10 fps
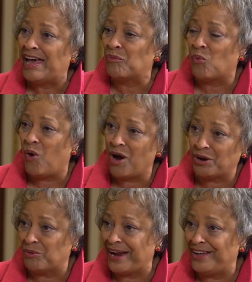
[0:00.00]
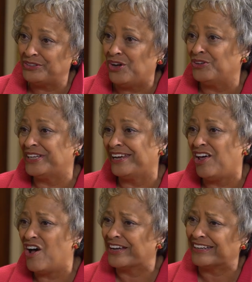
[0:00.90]
and walk around right. all day
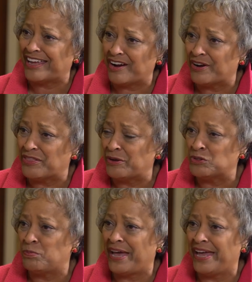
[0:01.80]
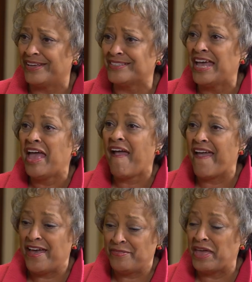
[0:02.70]
long and carry those bags.
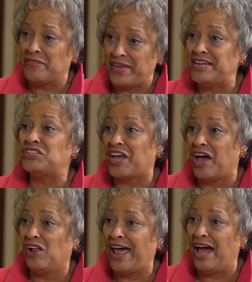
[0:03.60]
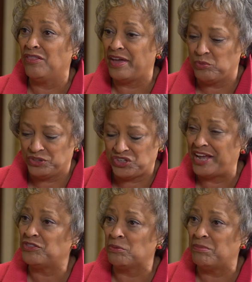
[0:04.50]
And they tell how they would
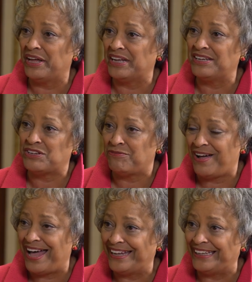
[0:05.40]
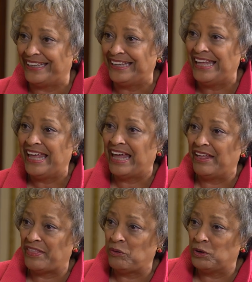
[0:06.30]
take the money, divide it,
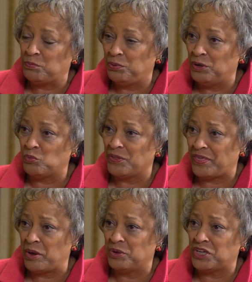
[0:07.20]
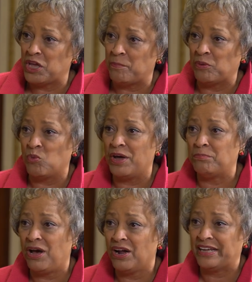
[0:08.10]
and they would put what they would keep in one
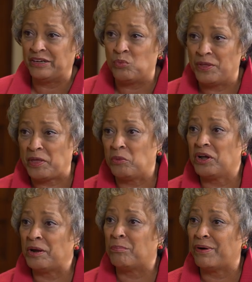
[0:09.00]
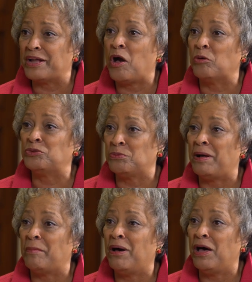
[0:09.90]
pocket and what they were going to bring home to
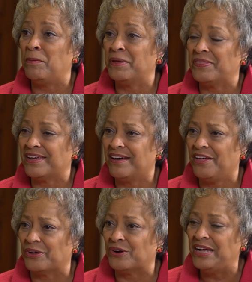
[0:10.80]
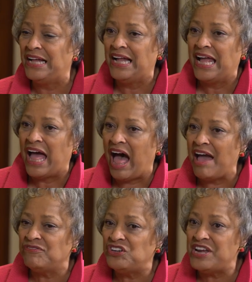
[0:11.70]
my mom and the other.
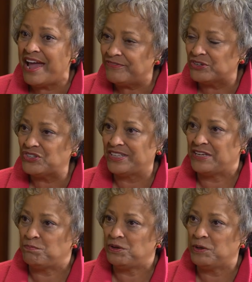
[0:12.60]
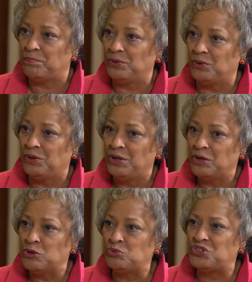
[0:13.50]
I've never seen people
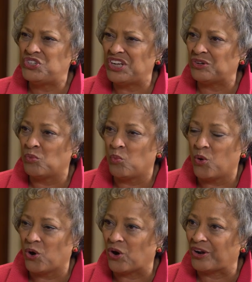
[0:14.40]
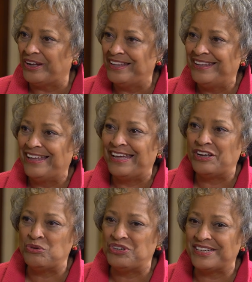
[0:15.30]
who didn't work and
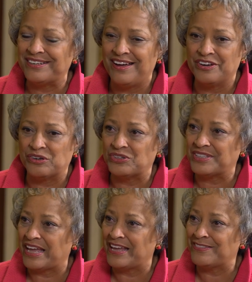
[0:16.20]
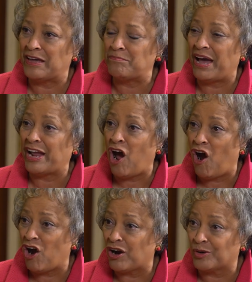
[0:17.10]
who didn't understand that by
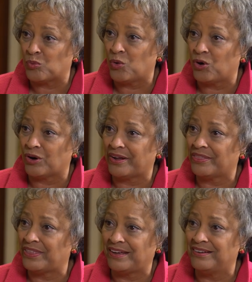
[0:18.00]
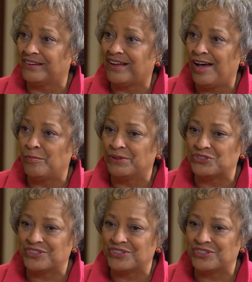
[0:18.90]
hard work they could accomplish